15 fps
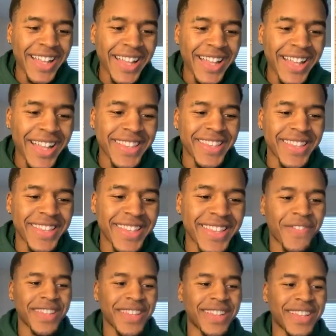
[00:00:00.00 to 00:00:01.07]
I definitely can
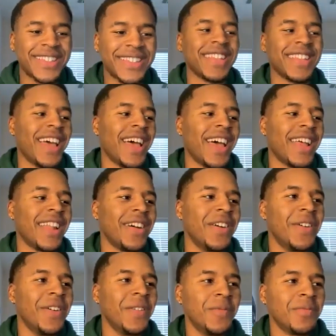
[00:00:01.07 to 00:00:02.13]
second that.
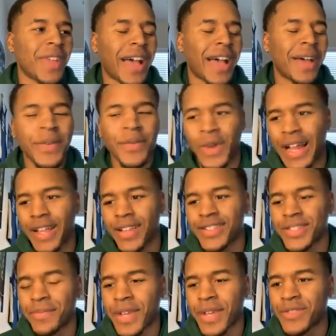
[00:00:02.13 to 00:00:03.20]
I mean,
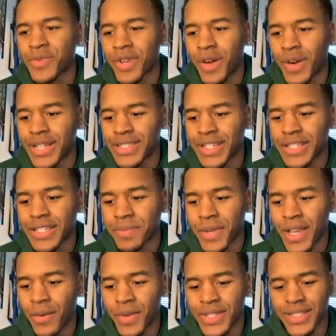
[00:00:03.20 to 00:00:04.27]
sometimes when I watch
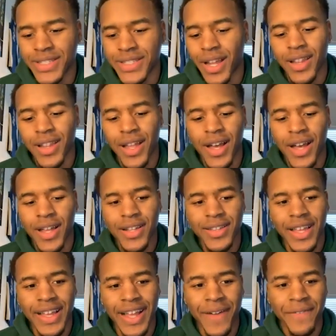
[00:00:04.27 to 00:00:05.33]
ESPN, which is not a lot,
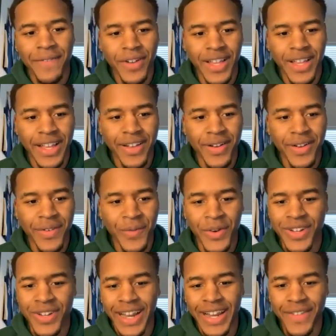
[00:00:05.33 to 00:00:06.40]
like I feel like
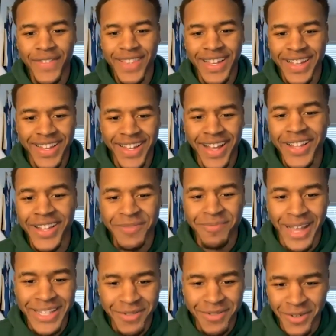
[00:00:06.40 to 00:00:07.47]
we're not even like a
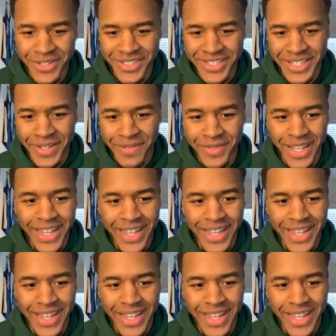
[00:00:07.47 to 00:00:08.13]
college basketball team.